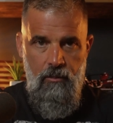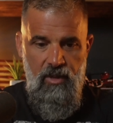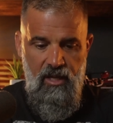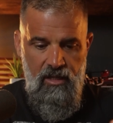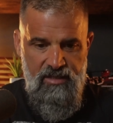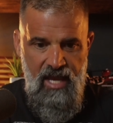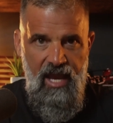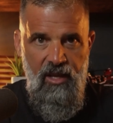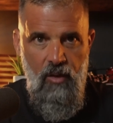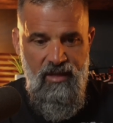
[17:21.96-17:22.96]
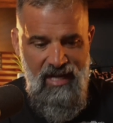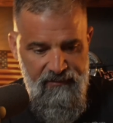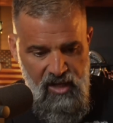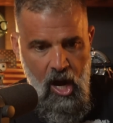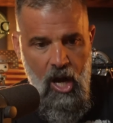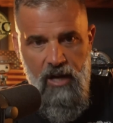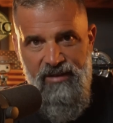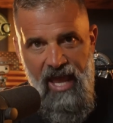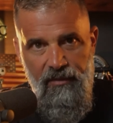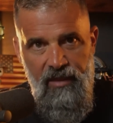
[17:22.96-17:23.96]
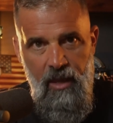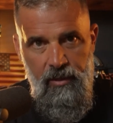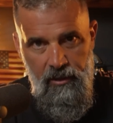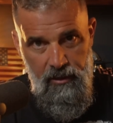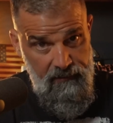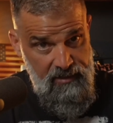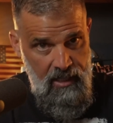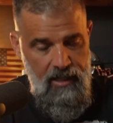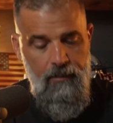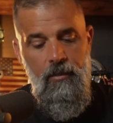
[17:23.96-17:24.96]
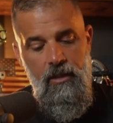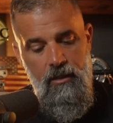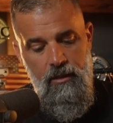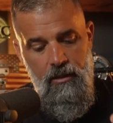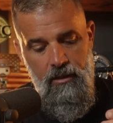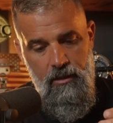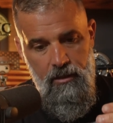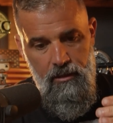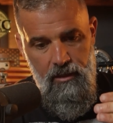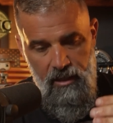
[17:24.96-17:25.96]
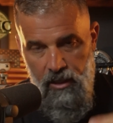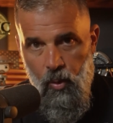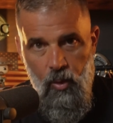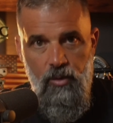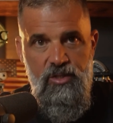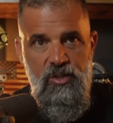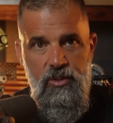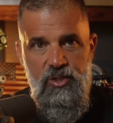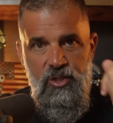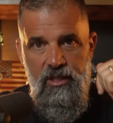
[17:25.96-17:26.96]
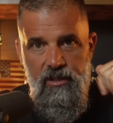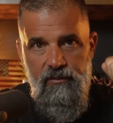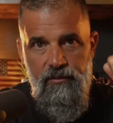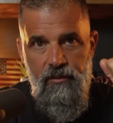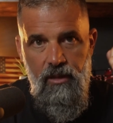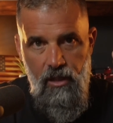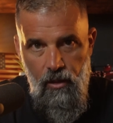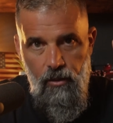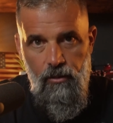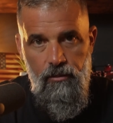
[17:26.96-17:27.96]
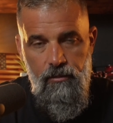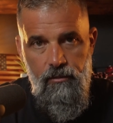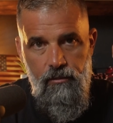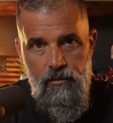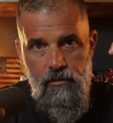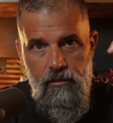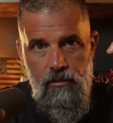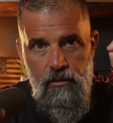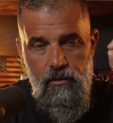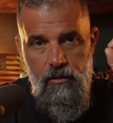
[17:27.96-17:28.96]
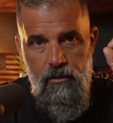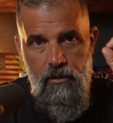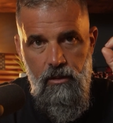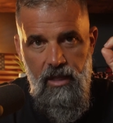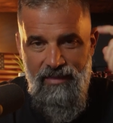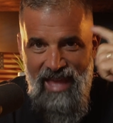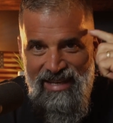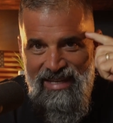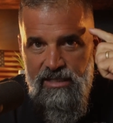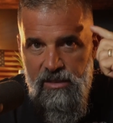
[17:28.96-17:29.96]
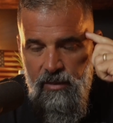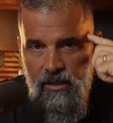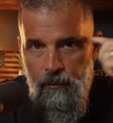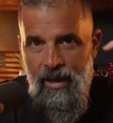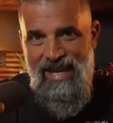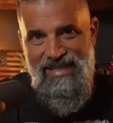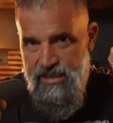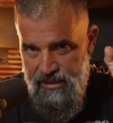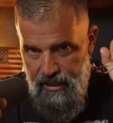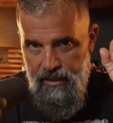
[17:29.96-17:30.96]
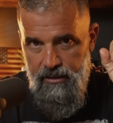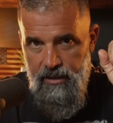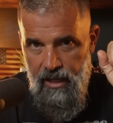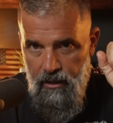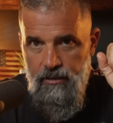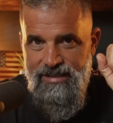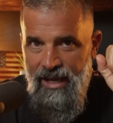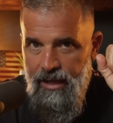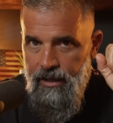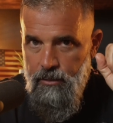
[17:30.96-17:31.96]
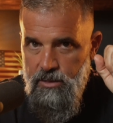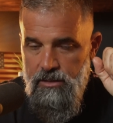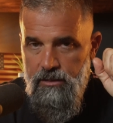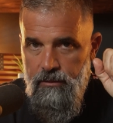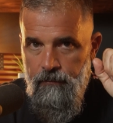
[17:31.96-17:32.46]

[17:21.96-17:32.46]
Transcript: because I know that I've carved out that period of time in order to achieve the goal. And that needs to be the mindset at all times.